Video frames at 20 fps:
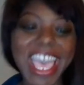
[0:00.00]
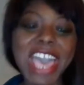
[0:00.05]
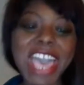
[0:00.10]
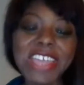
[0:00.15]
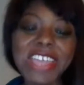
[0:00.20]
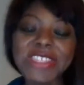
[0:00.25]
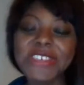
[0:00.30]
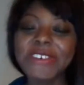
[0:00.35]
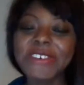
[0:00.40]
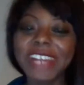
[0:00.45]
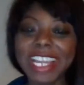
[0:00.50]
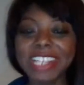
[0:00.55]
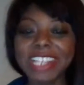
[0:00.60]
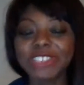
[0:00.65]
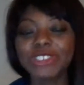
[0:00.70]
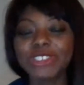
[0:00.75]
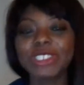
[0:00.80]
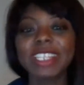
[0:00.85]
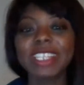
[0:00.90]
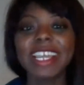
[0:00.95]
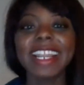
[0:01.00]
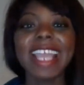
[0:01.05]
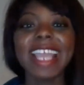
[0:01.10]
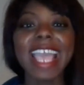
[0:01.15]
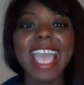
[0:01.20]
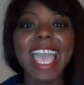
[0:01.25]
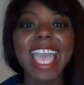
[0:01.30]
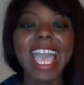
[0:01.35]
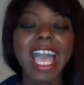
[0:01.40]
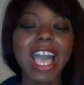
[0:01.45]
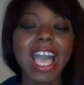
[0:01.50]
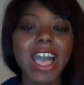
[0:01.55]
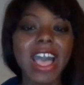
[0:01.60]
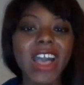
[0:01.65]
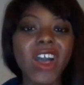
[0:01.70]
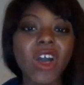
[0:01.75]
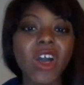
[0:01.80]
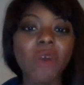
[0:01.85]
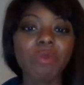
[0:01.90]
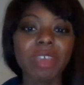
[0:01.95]
They were interested.
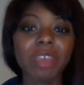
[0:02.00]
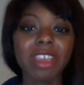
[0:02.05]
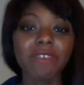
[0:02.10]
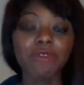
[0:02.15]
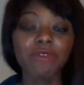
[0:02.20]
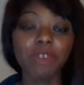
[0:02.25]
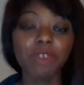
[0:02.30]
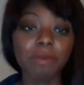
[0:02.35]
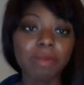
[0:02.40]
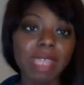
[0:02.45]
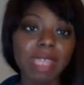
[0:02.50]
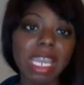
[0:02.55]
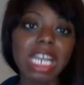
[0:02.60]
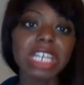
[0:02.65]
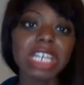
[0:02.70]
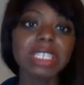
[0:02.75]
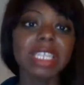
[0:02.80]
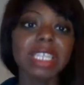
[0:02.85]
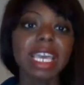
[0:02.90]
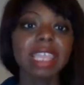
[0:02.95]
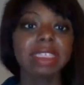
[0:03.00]
From there,